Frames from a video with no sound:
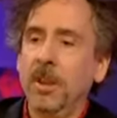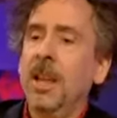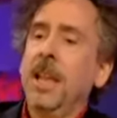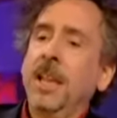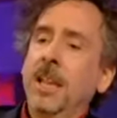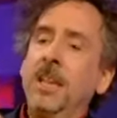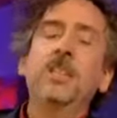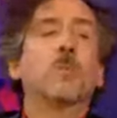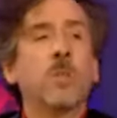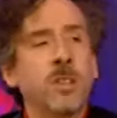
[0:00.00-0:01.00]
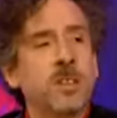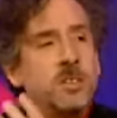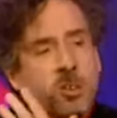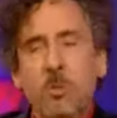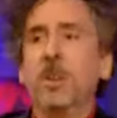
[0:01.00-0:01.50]
I mean, he's the one
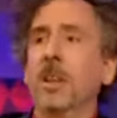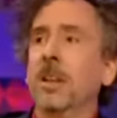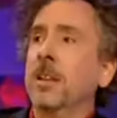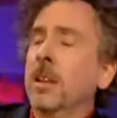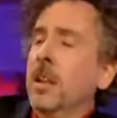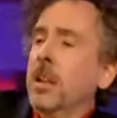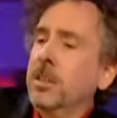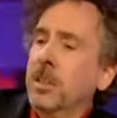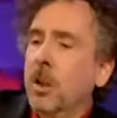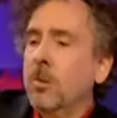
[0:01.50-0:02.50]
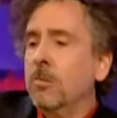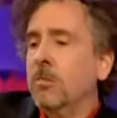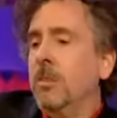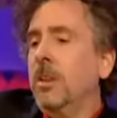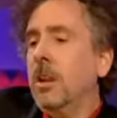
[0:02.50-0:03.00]
that's doing it. So,
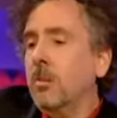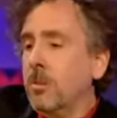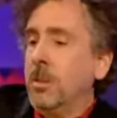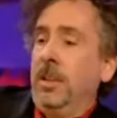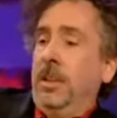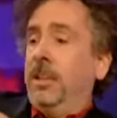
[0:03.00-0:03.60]
you know,